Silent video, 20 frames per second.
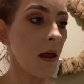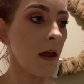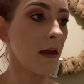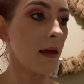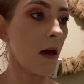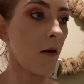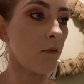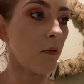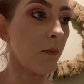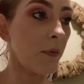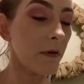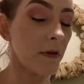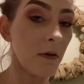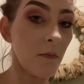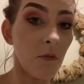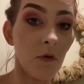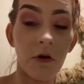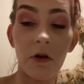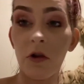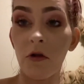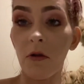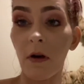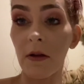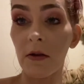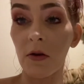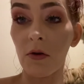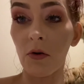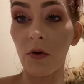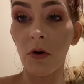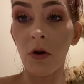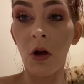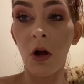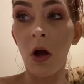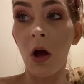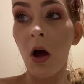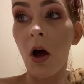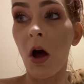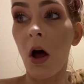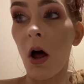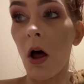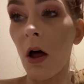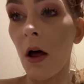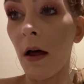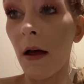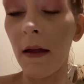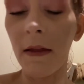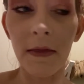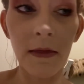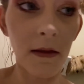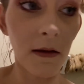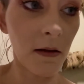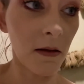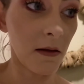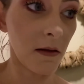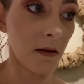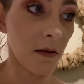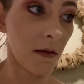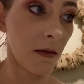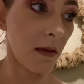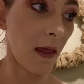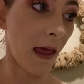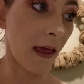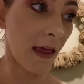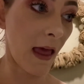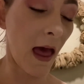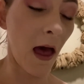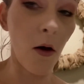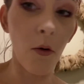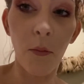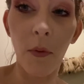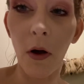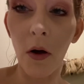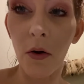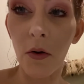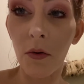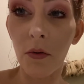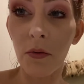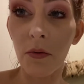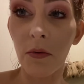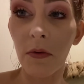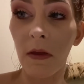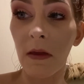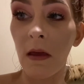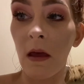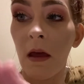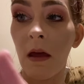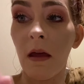Yeah, we'll put some moisturizer on the like elbows,